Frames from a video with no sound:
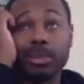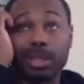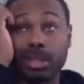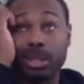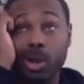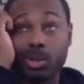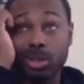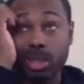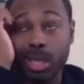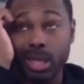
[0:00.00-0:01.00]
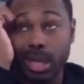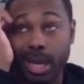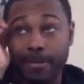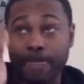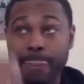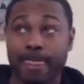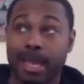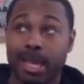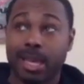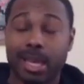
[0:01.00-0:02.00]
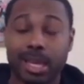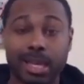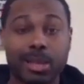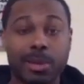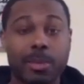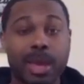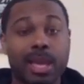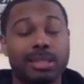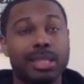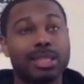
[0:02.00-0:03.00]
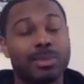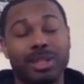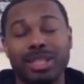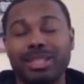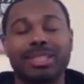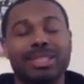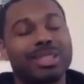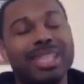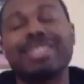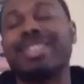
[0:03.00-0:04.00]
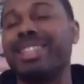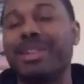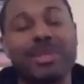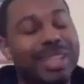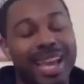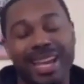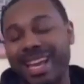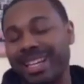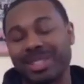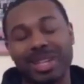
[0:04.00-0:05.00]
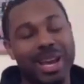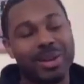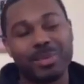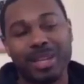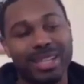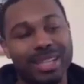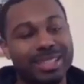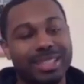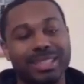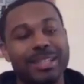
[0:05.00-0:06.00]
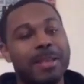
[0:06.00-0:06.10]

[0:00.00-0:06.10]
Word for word: but the culture there, like it, it, demands discipline. It's a this a different day and age now, man. It's, it's